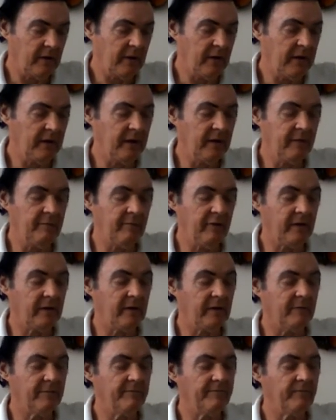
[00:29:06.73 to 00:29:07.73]
E. and B.
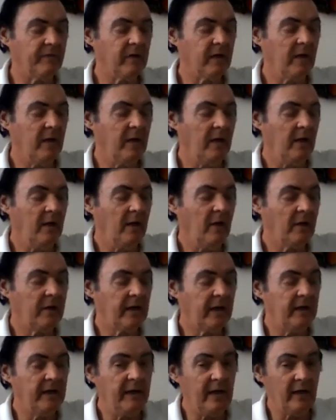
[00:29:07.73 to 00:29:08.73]

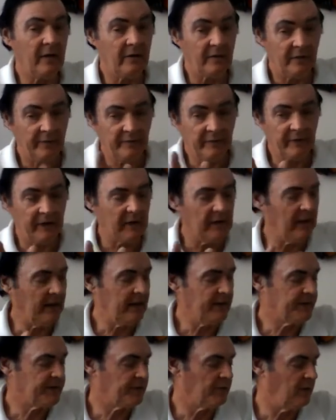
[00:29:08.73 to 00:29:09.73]
Okay, now, for the
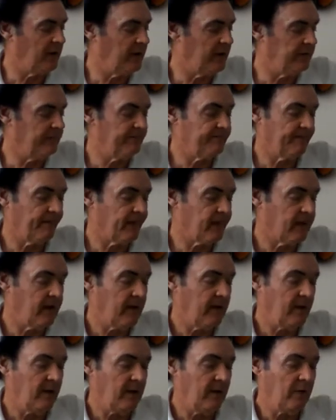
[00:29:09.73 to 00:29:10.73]
last one,
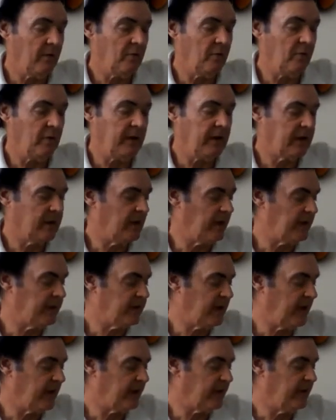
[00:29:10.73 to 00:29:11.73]
we're going to
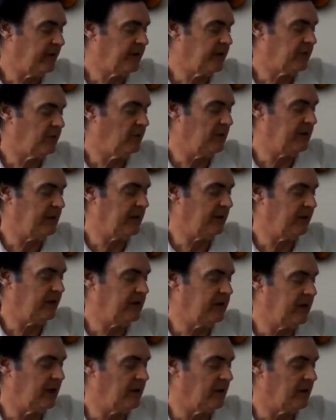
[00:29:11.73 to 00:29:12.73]
take this one that we
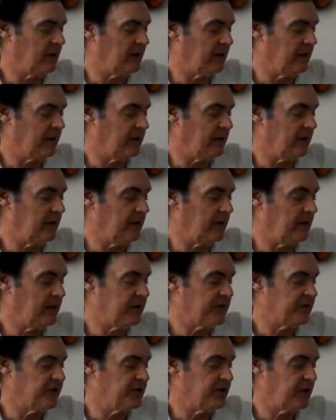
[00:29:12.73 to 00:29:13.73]
did earlier, this
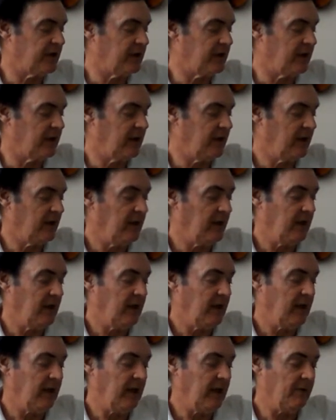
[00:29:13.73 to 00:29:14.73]
G,
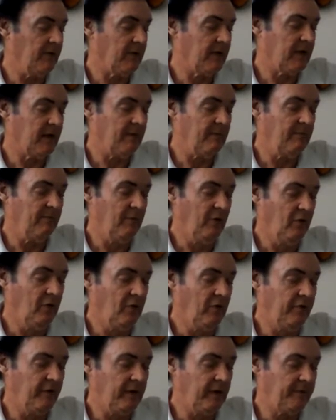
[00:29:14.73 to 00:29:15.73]
and we're going to
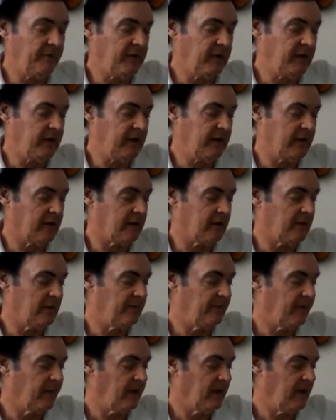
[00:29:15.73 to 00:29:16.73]
move it up to here.
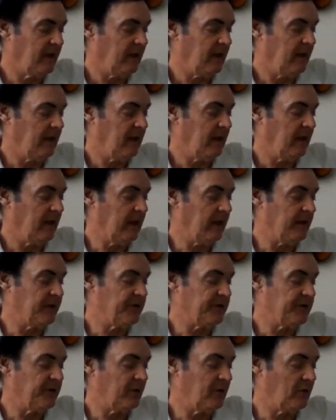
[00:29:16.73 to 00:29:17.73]
And
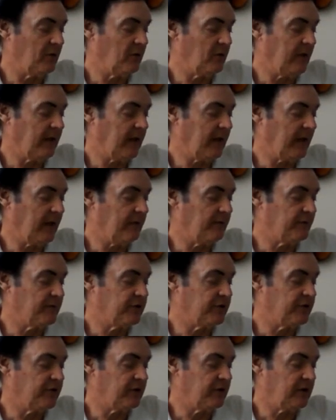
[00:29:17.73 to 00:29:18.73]
so we have
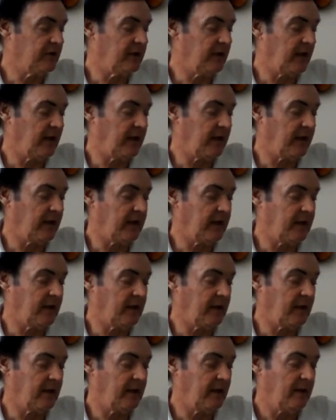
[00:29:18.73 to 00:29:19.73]
GAB,
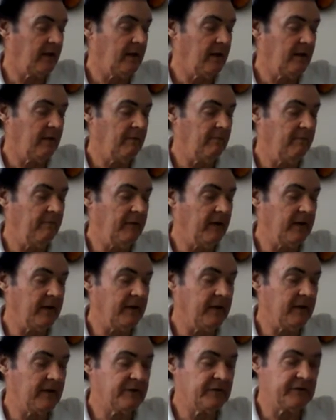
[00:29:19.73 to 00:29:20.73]

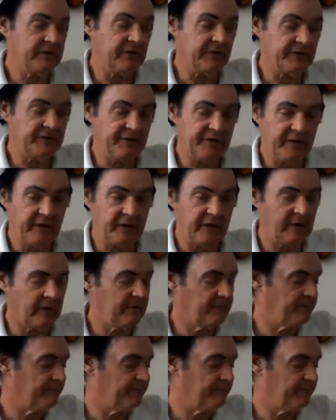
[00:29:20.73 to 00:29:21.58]
this is C.